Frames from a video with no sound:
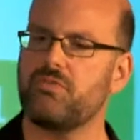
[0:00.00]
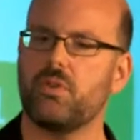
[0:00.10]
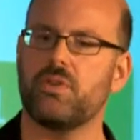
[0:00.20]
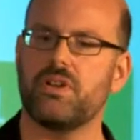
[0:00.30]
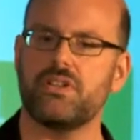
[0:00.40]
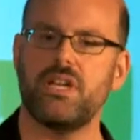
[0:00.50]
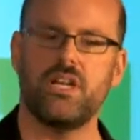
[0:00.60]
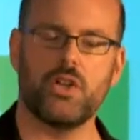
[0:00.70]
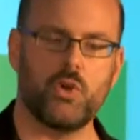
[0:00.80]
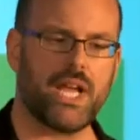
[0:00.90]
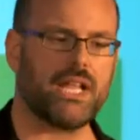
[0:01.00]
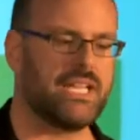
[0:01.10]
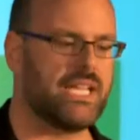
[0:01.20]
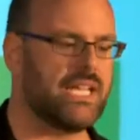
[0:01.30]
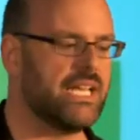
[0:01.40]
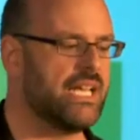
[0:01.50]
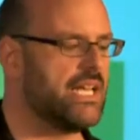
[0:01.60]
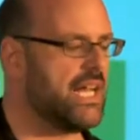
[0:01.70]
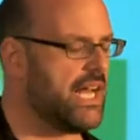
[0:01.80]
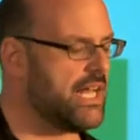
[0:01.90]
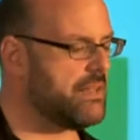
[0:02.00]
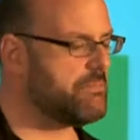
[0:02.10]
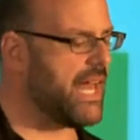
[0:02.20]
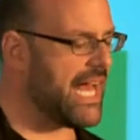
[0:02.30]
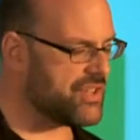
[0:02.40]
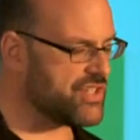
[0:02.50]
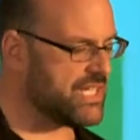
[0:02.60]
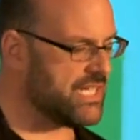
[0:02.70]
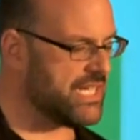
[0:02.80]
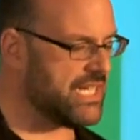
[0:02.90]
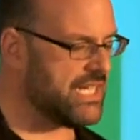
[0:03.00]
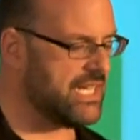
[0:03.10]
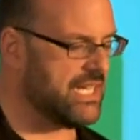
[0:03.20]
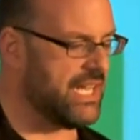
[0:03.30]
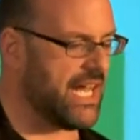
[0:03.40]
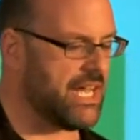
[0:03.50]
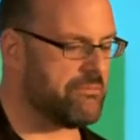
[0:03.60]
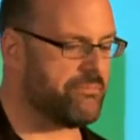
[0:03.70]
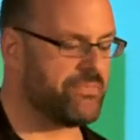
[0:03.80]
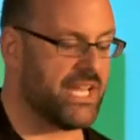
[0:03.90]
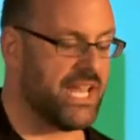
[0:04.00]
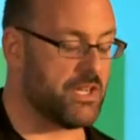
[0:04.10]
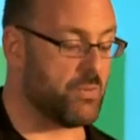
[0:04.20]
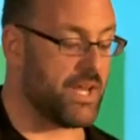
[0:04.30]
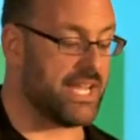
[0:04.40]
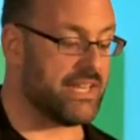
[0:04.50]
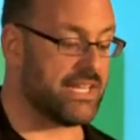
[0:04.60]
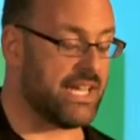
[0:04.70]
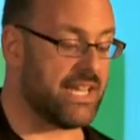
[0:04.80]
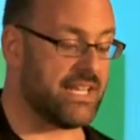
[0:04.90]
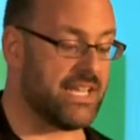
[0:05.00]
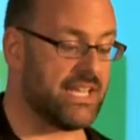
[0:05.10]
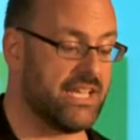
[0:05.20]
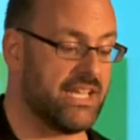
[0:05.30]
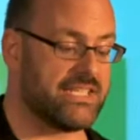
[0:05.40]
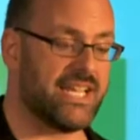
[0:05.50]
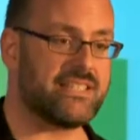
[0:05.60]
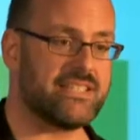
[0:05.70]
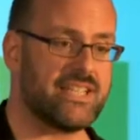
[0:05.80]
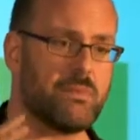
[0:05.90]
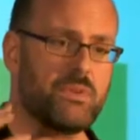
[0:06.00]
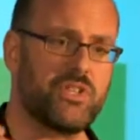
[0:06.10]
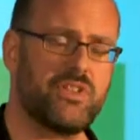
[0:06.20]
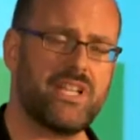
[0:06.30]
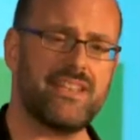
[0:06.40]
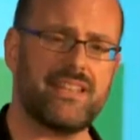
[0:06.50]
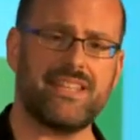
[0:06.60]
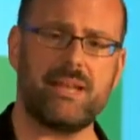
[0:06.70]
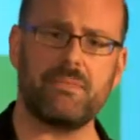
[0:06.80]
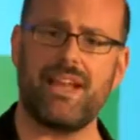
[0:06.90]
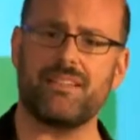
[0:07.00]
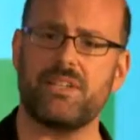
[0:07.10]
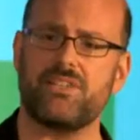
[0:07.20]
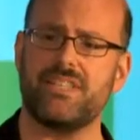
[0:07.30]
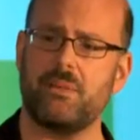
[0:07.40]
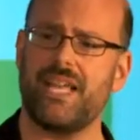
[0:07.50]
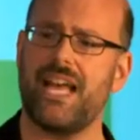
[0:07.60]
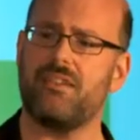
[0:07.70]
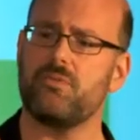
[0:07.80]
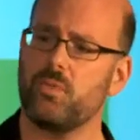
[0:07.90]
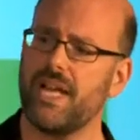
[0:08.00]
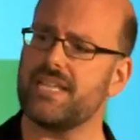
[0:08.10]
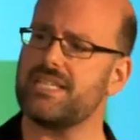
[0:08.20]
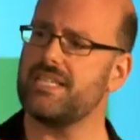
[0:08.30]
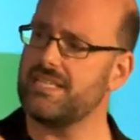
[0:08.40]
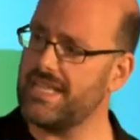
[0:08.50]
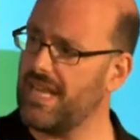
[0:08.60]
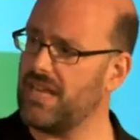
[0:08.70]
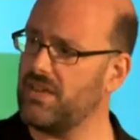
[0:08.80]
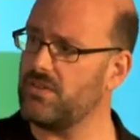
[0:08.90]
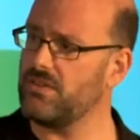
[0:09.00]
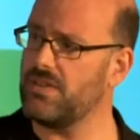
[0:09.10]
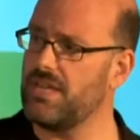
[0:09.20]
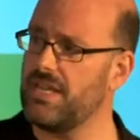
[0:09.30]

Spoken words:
forward quickly, passionately, in a way that I think takes this opportunity that Sam Cass mentioned that we have right now,